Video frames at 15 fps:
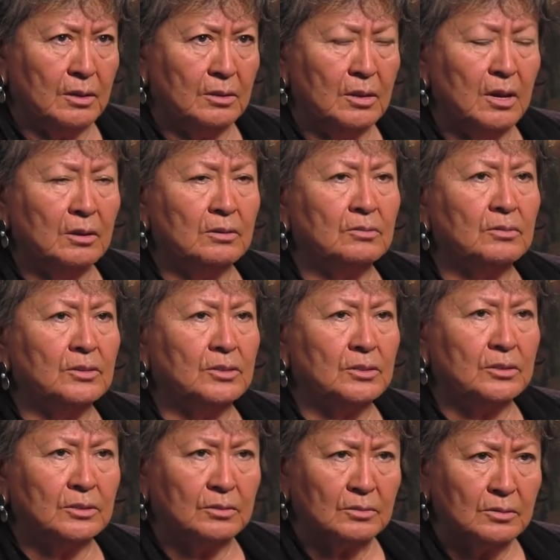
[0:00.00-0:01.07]
that
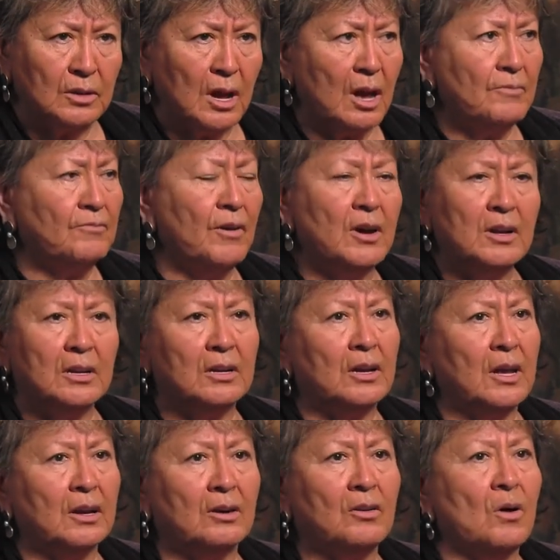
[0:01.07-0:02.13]
was, I finally
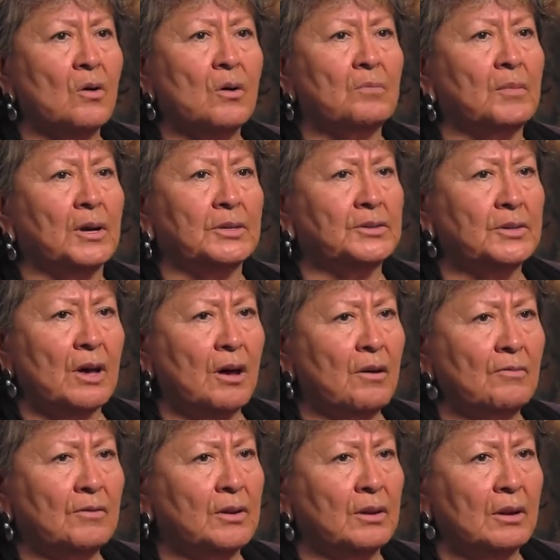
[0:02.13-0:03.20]
let go of
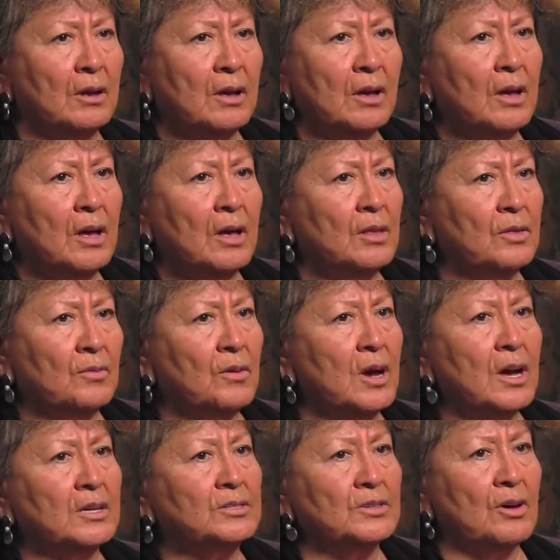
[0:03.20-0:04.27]
myself and the
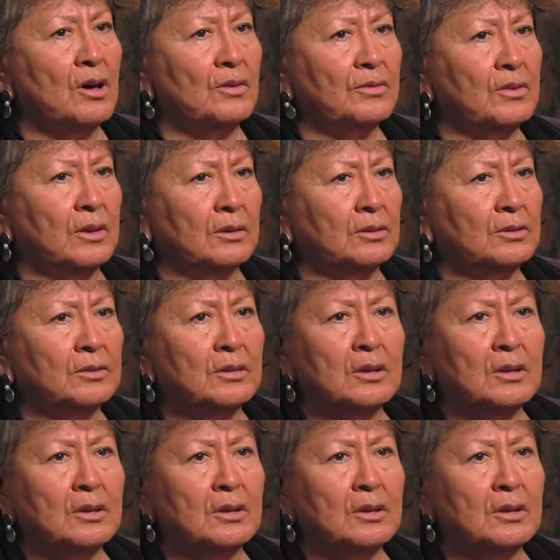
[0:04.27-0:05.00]
way I saw things.